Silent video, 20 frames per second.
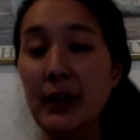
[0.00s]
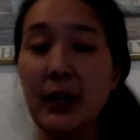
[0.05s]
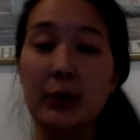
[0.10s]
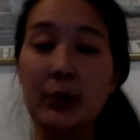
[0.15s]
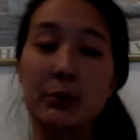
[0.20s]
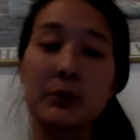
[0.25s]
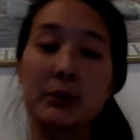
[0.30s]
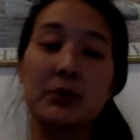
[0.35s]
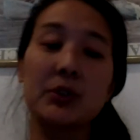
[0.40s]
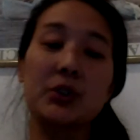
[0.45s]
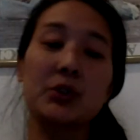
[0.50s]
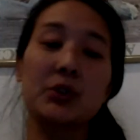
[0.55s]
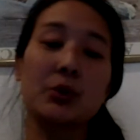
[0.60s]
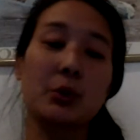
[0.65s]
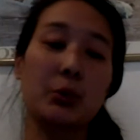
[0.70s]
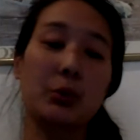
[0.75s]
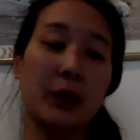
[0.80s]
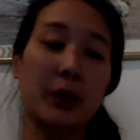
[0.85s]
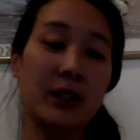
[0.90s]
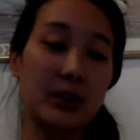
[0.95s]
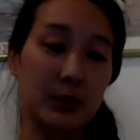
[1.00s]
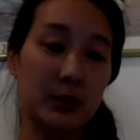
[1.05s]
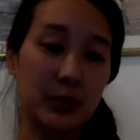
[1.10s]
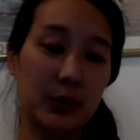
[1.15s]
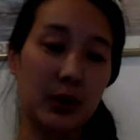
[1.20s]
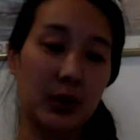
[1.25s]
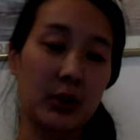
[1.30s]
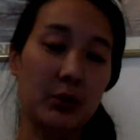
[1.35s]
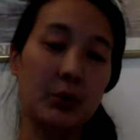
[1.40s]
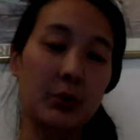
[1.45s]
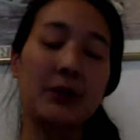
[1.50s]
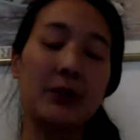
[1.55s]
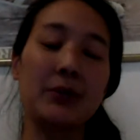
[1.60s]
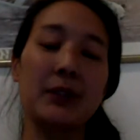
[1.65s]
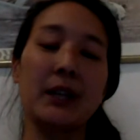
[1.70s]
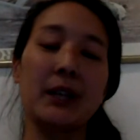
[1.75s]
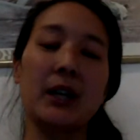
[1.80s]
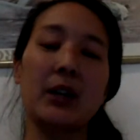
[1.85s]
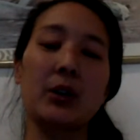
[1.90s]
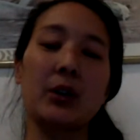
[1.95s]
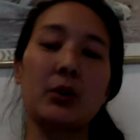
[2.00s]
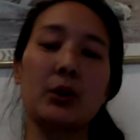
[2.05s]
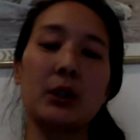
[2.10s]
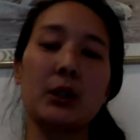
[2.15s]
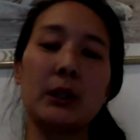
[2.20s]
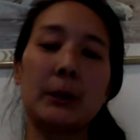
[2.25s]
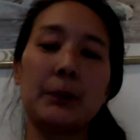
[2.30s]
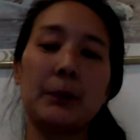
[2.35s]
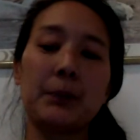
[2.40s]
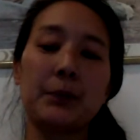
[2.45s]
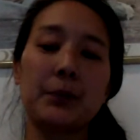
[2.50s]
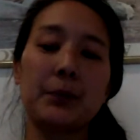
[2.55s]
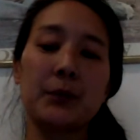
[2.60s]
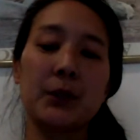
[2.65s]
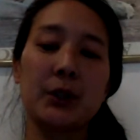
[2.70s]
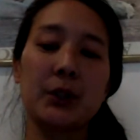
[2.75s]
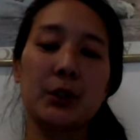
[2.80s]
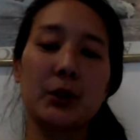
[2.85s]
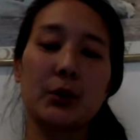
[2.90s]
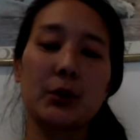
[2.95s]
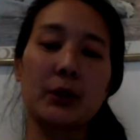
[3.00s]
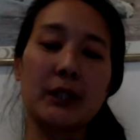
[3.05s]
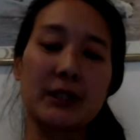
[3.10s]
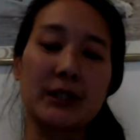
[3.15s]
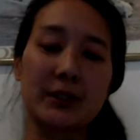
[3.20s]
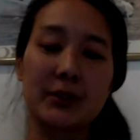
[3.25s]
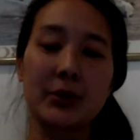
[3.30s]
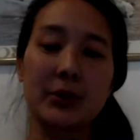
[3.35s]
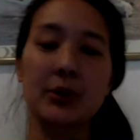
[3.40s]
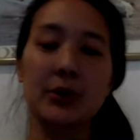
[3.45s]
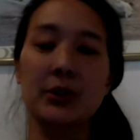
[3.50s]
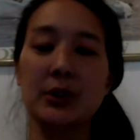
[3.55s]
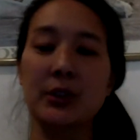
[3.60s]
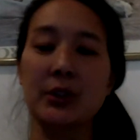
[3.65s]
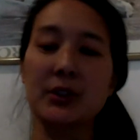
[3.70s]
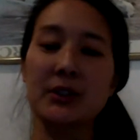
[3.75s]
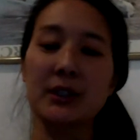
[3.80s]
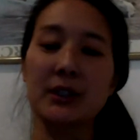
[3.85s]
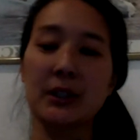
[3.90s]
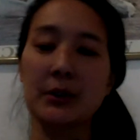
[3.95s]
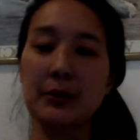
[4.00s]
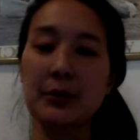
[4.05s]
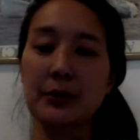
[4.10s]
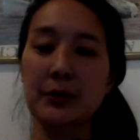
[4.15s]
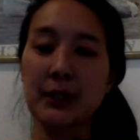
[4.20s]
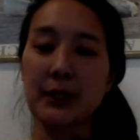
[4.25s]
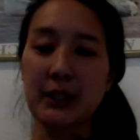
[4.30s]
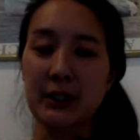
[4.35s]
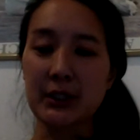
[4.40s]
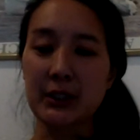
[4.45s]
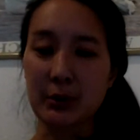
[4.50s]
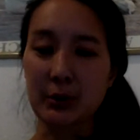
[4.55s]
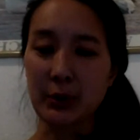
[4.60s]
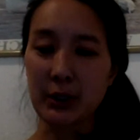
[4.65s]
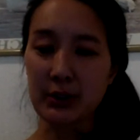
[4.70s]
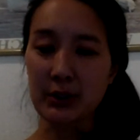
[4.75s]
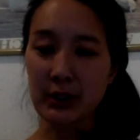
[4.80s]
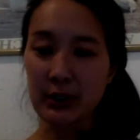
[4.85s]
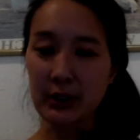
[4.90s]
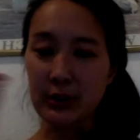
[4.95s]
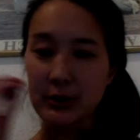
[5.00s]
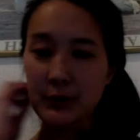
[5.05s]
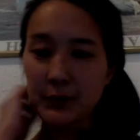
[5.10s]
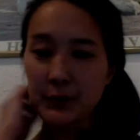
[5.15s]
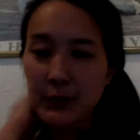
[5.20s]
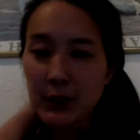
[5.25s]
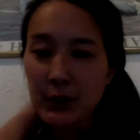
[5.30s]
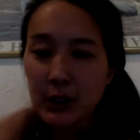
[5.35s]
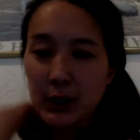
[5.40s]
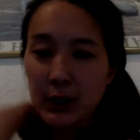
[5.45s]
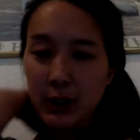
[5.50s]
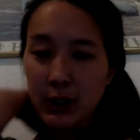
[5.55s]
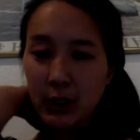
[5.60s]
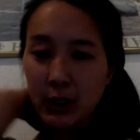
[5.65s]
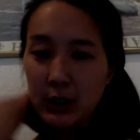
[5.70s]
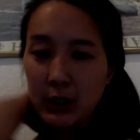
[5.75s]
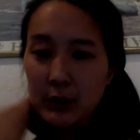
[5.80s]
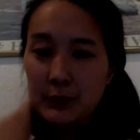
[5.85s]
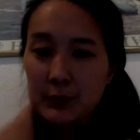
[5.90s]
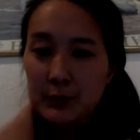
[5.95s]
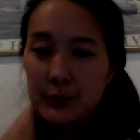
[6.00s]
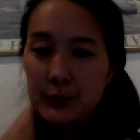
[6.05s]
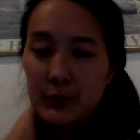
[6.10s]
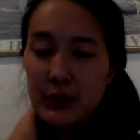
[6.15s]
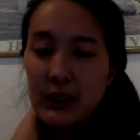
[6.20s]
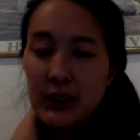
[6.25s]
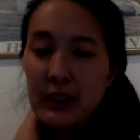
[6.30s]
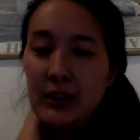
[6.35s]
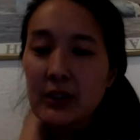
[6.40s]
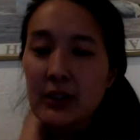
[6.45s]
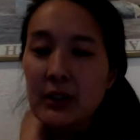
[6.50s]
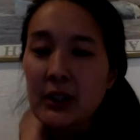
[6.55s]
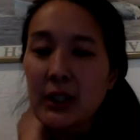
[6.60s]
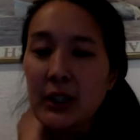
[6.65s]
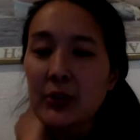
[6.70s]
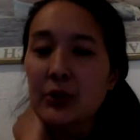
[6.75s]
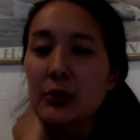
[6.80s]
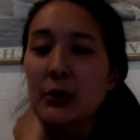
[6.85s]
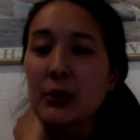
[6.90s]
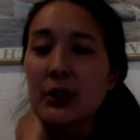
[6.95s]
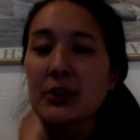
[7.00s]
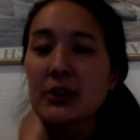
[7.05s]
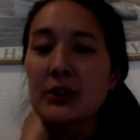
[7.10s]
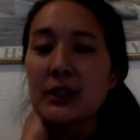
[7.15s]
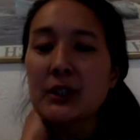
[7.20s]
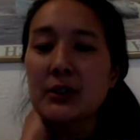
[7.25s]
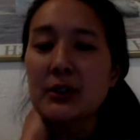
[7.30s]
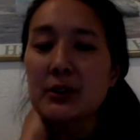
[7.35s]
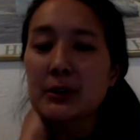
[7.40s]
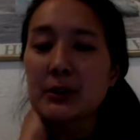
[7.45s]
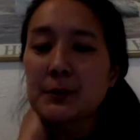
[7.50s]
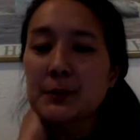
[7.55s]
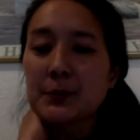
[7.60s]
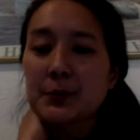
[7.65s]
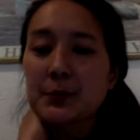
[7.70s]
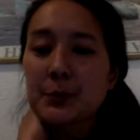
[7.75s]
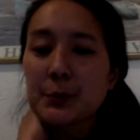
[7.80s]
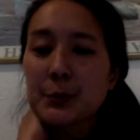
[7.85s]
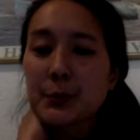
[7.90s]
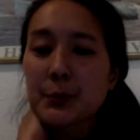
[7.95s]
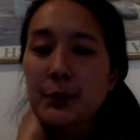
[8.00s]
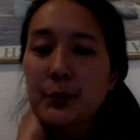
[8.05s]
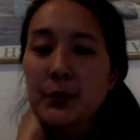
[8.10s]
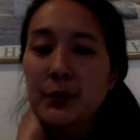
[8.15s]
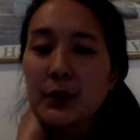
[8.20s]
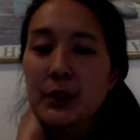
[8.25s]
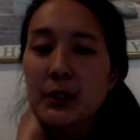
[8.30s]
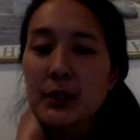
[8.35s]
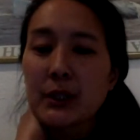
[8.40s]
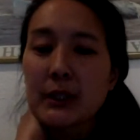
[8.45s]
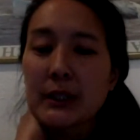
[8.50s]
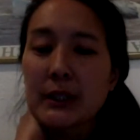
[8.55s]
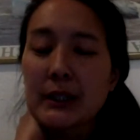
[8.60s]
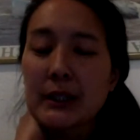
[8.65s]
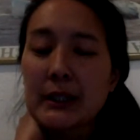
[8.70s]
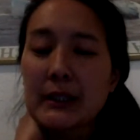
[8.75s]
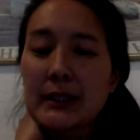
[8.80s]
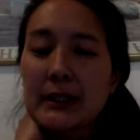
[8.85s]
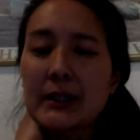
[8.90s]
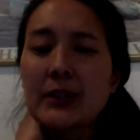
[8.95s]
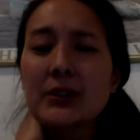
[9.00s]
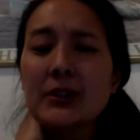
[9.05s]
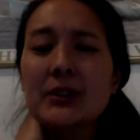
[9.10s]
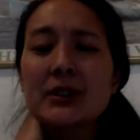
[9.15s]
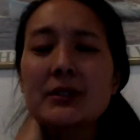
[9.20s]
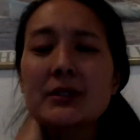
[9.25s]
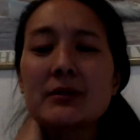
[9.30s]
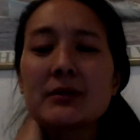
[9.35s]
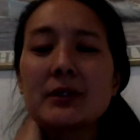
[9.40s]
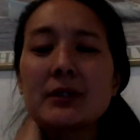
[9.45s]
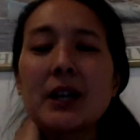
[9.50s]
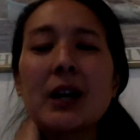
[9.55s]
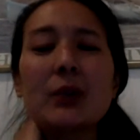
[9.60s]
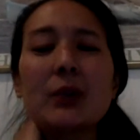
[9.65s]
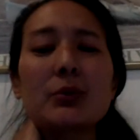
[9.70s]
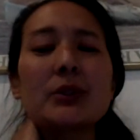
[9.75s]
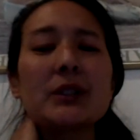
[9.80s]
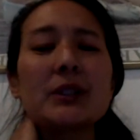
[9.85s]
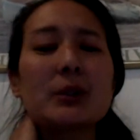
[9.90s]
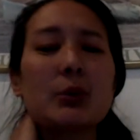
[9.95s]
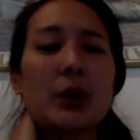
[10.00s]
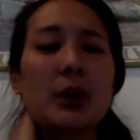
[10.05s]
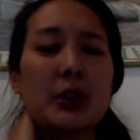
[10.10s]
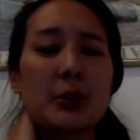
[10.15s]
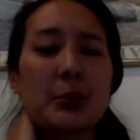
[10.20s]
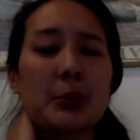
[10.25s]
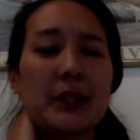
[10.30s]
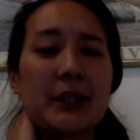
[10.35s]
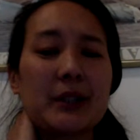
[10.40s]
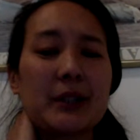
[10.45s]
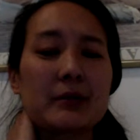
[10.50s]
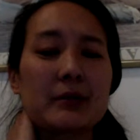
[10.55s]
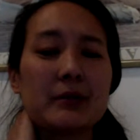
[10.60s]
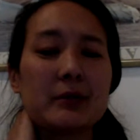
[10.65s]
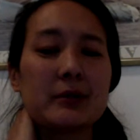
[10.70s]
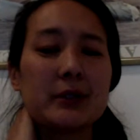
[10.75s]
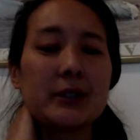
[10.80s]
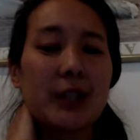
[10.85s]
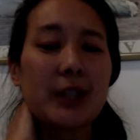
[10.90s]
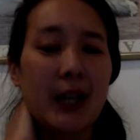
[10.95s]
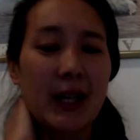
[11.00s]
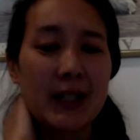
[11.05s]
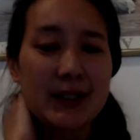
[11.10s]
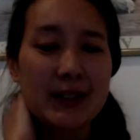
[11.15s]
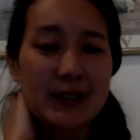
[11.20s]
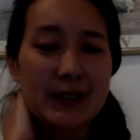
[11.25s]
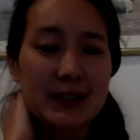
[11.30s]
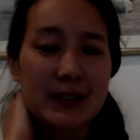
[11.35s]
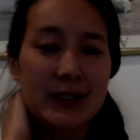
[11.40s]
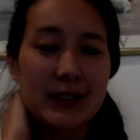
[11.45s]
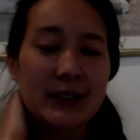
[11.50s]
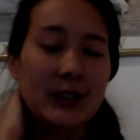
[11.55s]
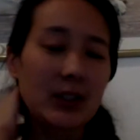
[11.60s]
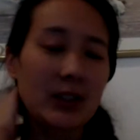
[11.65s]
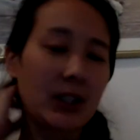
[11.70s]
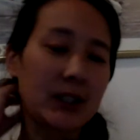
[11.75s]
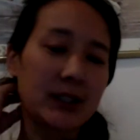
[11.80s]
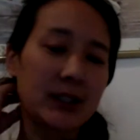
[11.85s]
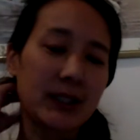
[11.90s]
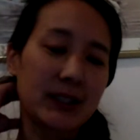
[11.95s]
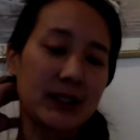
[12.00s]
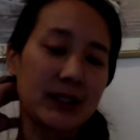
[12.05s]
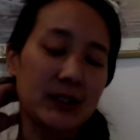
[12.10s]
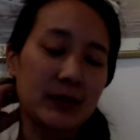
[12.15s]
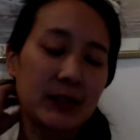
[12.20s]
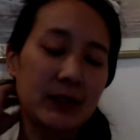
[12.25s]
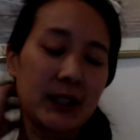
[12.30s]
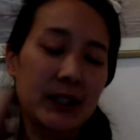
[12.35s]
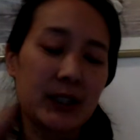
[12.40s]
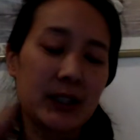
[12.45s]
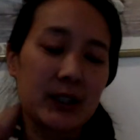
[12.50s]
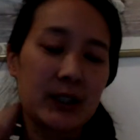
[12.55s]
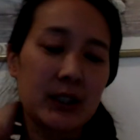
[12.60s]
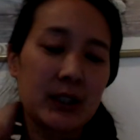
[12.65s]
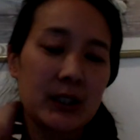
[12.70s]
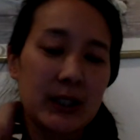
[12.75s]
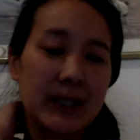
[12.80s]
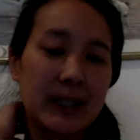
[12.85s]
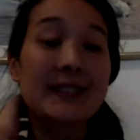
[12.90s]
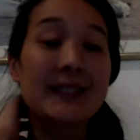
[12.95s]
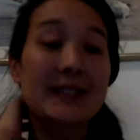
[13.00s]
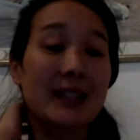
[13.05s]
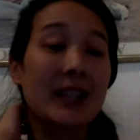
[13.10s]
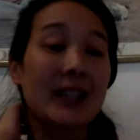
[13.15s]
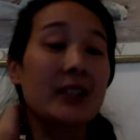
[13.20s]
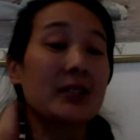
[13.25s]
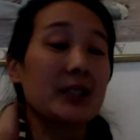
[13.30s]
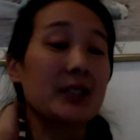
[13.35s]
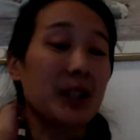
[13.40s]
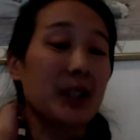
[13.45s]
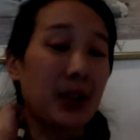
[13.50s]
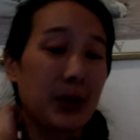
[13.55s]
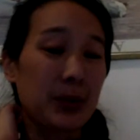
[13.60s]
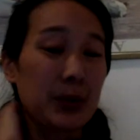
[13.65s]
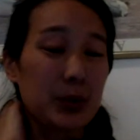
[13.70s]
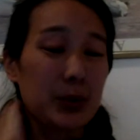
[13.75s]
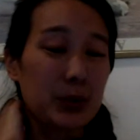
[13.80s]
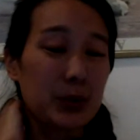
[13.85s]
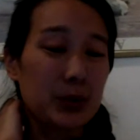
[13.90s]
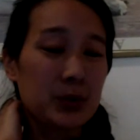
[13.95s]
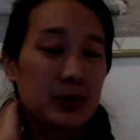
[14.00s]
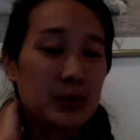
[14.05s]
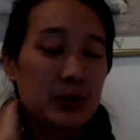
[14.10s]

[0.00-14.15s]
that river to a reservoir. We've now, inserted ourselves into the water cycle. In the natural water cycle, there's not really water being lost in the context of like it's cycling through,